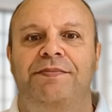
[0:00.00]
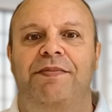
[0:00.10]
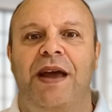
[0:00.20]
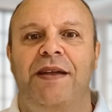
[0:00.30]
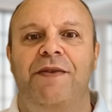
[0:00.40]

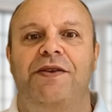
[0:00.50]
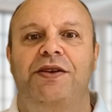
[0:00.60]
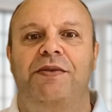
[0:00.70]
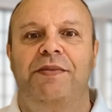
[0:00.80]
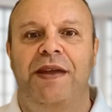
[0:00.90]
By
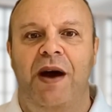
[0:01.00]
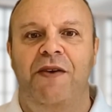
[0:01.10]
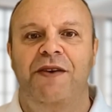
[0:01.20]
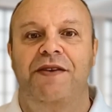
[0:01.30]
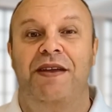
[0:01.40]
leveraging the
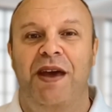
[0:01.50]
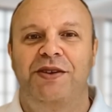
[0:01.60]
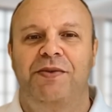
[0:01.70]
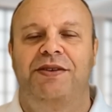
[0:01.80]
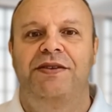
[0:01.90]
power of the
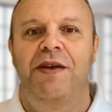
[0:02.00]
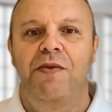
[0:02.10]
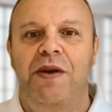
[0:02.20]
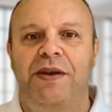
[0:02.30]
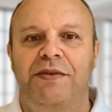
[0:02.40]
Cosmos
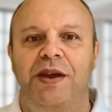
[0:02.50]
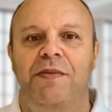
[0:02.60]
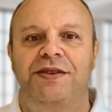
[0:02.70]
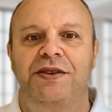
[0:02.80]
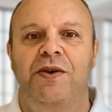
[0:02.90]
network,
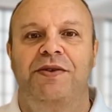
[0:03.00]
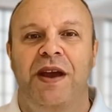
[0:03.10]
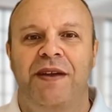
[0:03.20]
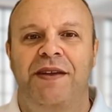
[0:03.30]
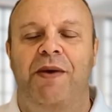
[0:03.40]

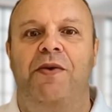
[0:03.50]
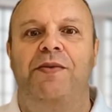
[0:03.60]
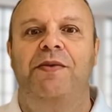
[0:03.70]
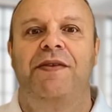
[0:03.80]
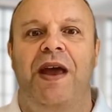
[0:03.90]

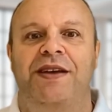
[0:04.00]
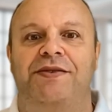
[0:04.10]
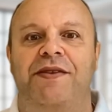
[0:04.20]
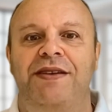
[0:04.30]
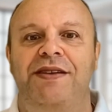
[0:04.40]
Commercio.network provides
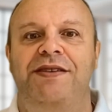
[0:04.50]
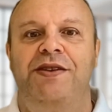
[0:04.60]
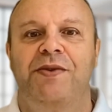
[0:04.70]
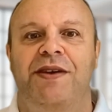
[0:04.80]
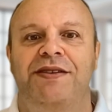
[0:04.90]

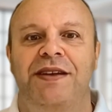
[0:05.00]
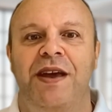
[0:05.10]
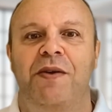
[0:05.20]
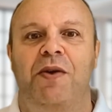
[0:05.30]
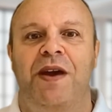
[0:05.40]
businesses with a
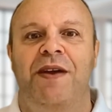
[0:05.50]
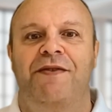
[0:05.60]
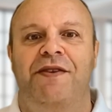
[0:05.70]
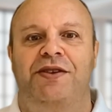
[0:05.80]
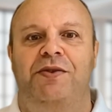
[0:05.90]
scalable and
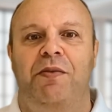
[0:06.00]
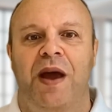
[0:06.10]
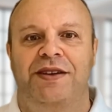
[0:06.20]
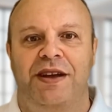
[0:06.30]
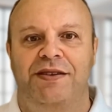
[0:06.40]
efficient
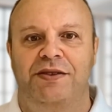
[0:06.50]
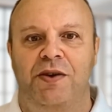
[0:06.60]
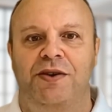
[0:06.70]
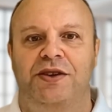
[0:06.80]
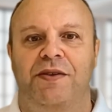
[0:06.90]
blockchain
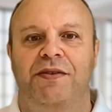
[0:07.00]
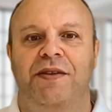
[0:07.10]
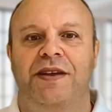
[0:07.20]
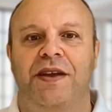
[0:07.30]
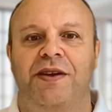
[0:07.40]
solution
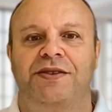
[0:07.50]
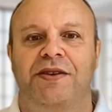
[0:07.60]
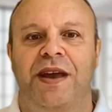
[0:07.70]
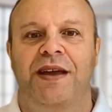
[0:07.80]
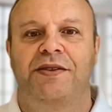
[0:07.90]
that can
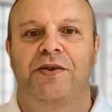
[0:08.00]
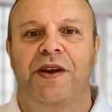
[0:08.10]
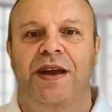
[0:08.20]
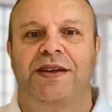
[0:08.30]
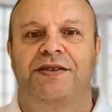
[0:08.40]
easily
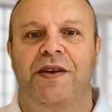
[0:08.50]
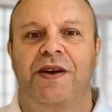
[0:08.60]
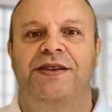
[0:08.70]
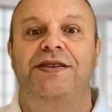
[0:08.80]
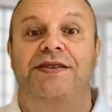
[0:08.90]
integrate into their
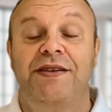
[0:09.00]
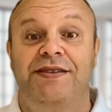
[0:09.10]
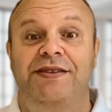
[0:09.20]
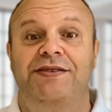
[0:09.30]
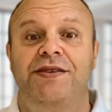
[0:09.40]
existing
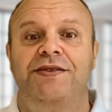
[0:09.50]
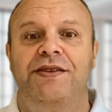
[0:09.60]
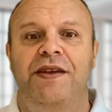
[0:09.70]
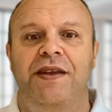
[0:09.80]
systems.